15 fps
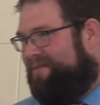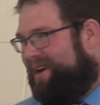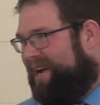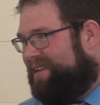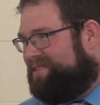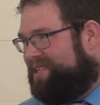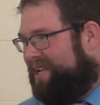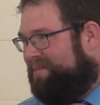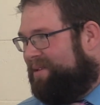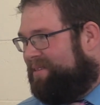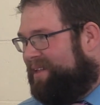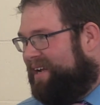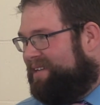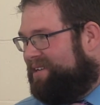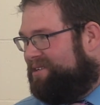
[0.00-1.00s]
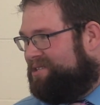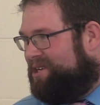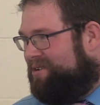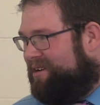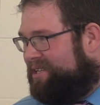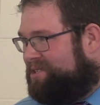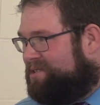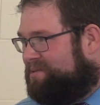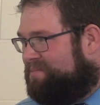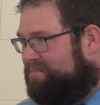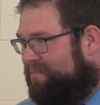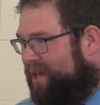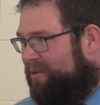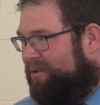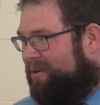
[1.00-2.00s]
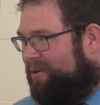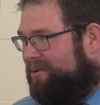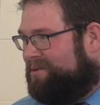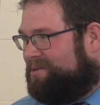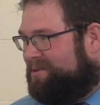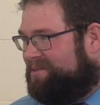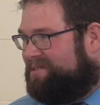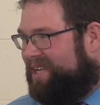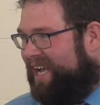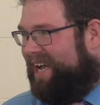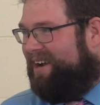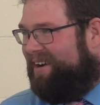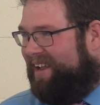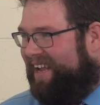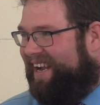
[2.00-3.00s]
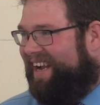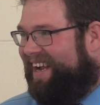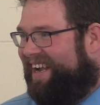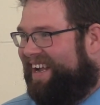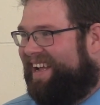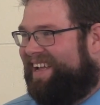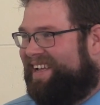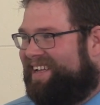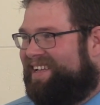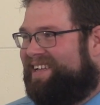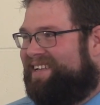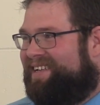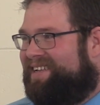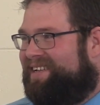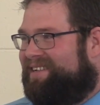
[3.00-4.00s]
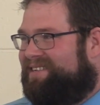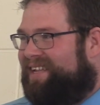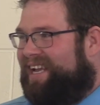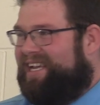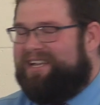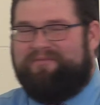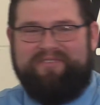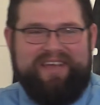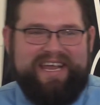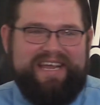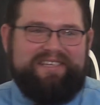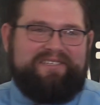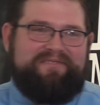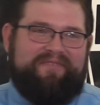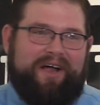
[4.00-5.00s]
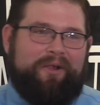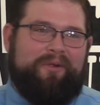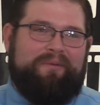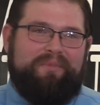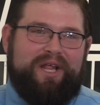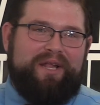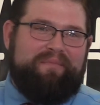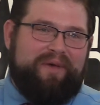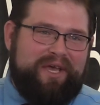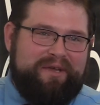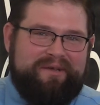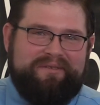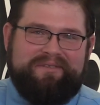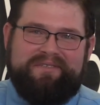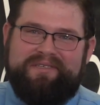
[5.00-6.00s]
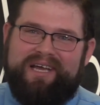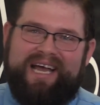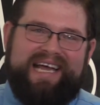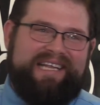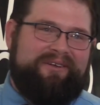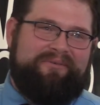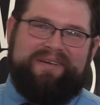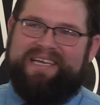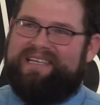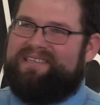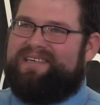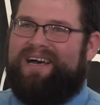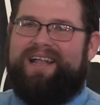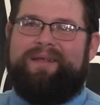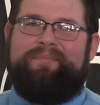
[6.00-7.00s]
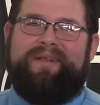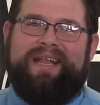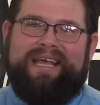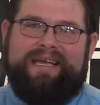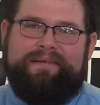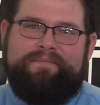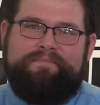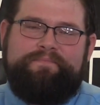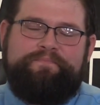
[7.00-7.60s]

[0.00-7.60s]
We got some that think they're Jewish. Blowing horns on Saturday, taking feasts, following blood moons. I don't get caught up in that.